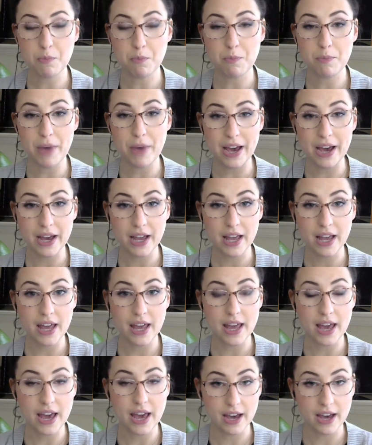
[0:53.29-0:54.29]
back
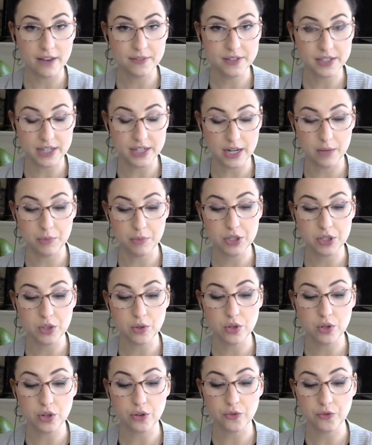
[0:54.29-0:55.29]
a half step so
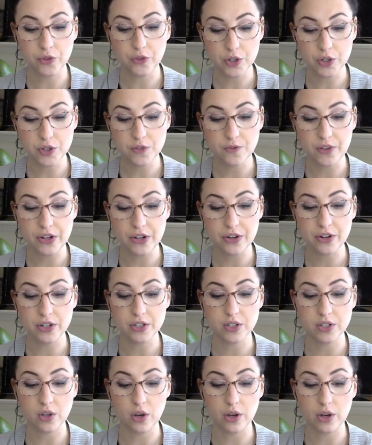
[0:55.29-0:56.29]
that your first finger
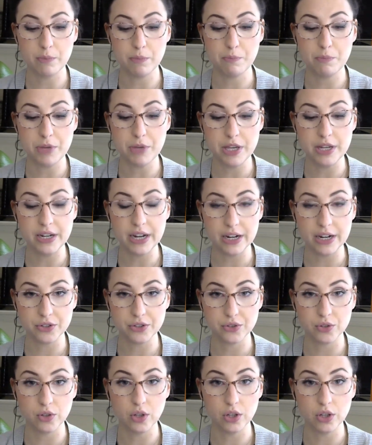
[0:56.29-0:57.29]
is on B
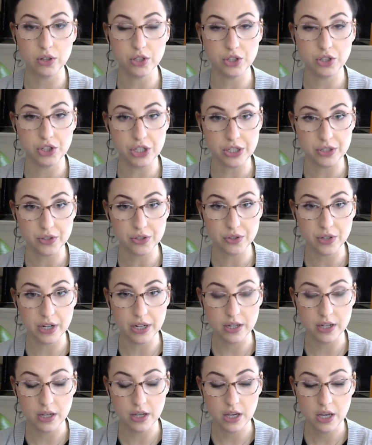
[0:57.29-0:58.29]
natural on the G
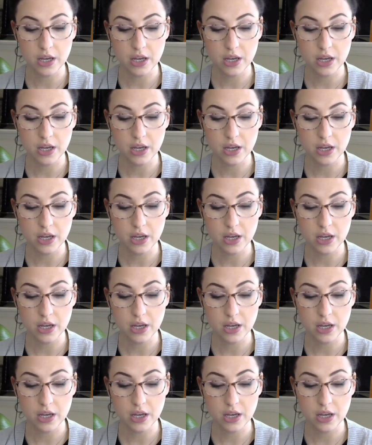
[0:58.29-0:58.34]
string,